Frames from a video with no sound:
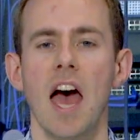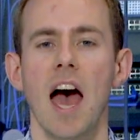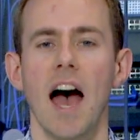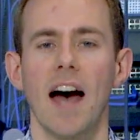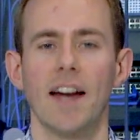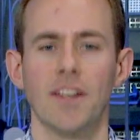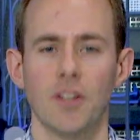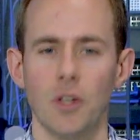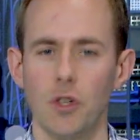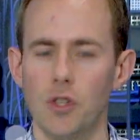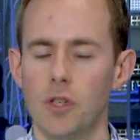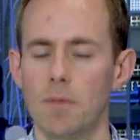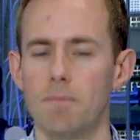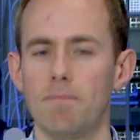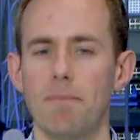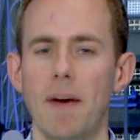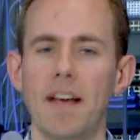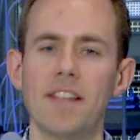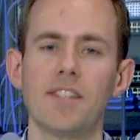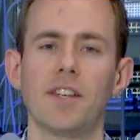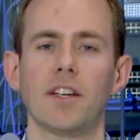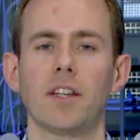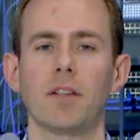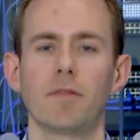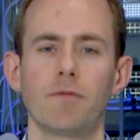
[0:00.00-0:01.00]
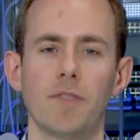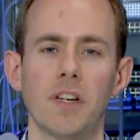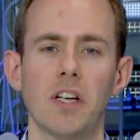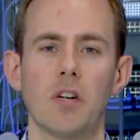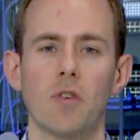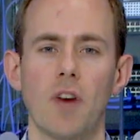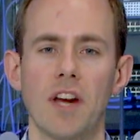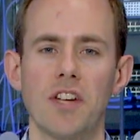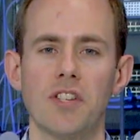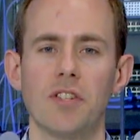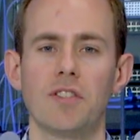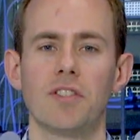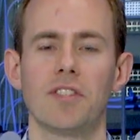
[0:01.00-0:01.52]
and do some basic
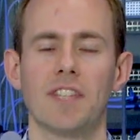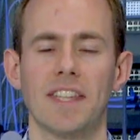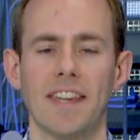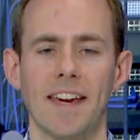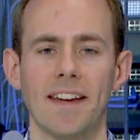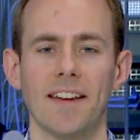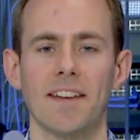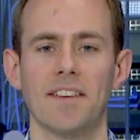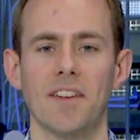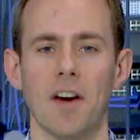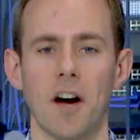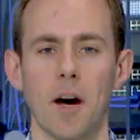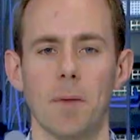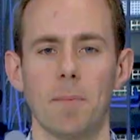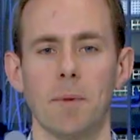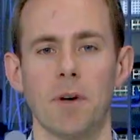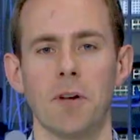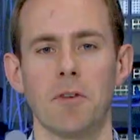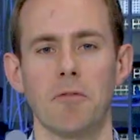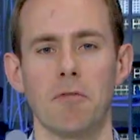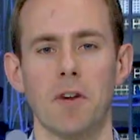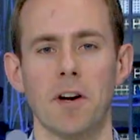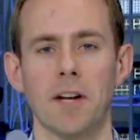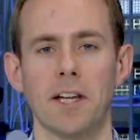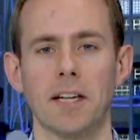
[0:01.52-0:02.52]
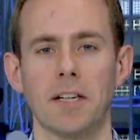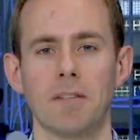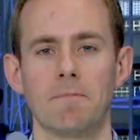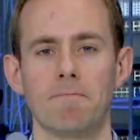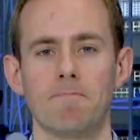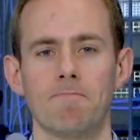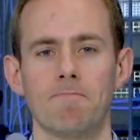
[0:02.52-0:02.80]
configuration to get it up and running.